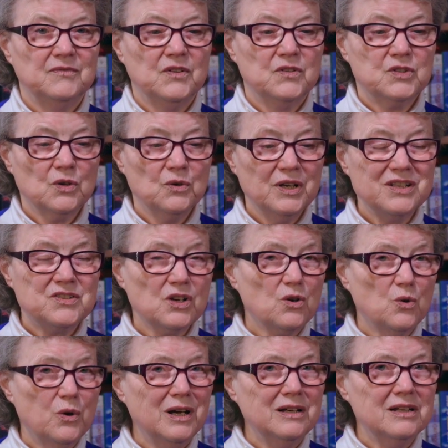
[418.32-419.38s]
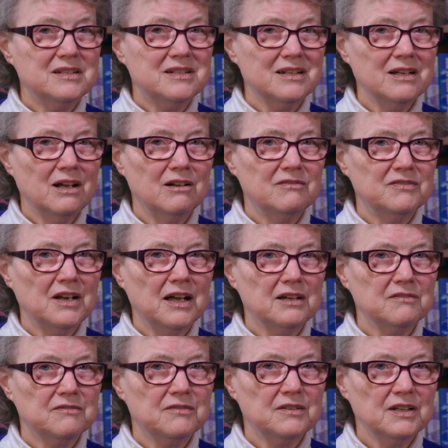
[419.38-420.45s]
So it's a quality of
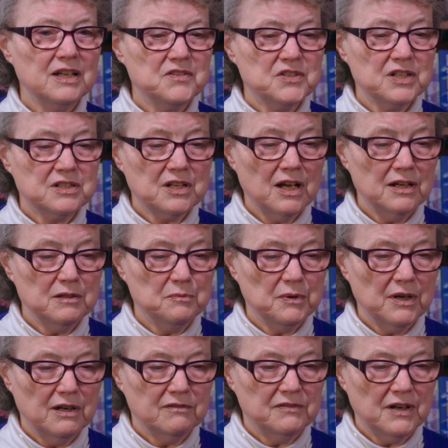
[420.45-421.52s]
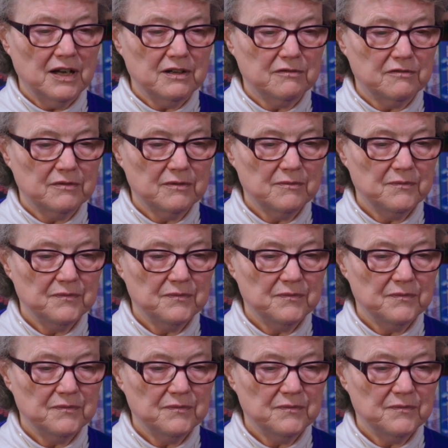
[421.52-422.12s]
life. It's a type of life.